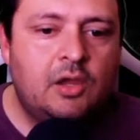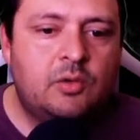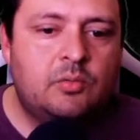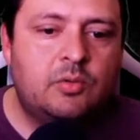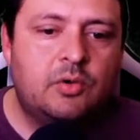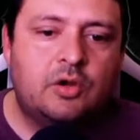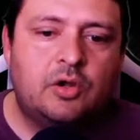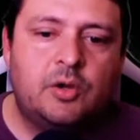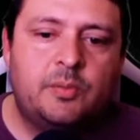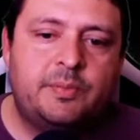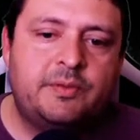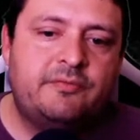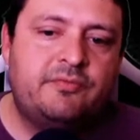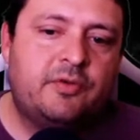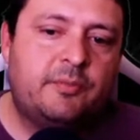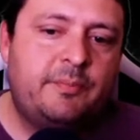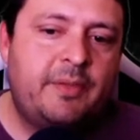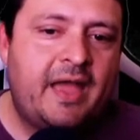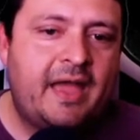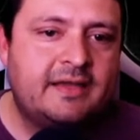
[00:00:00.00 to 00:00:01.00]
We're hoping
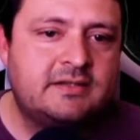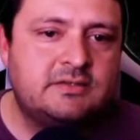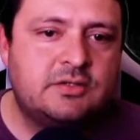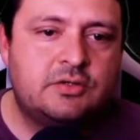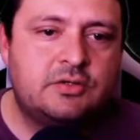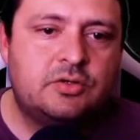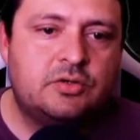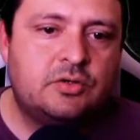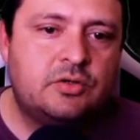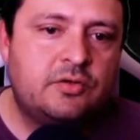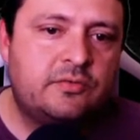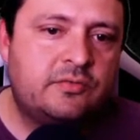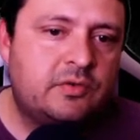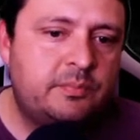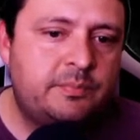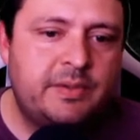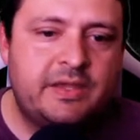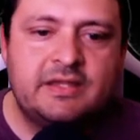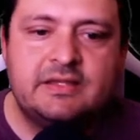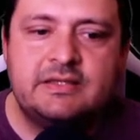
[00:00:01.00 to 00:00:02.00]
for packs to turn over.
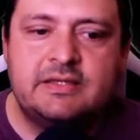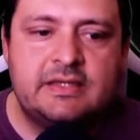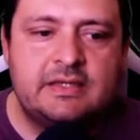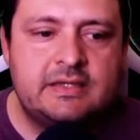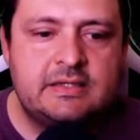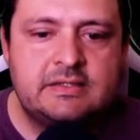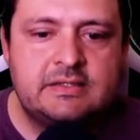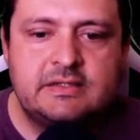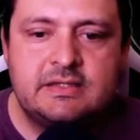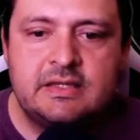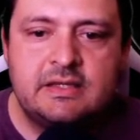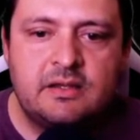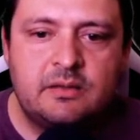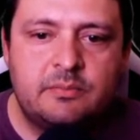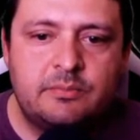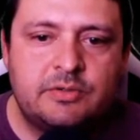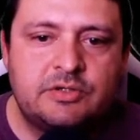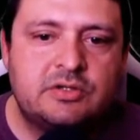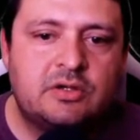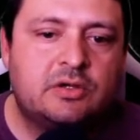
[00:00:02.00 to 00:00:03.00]
Big D E C
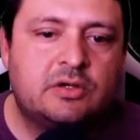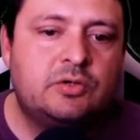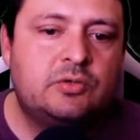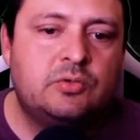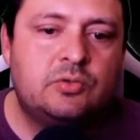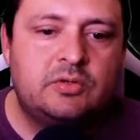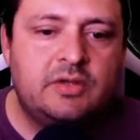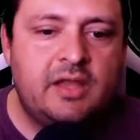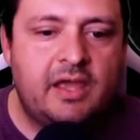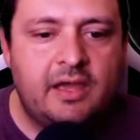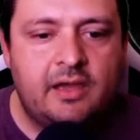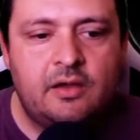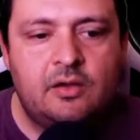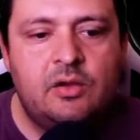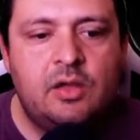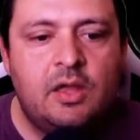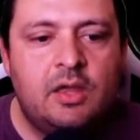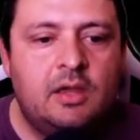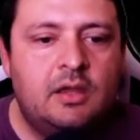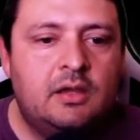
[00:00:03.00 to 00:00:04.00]
numbers are cool now.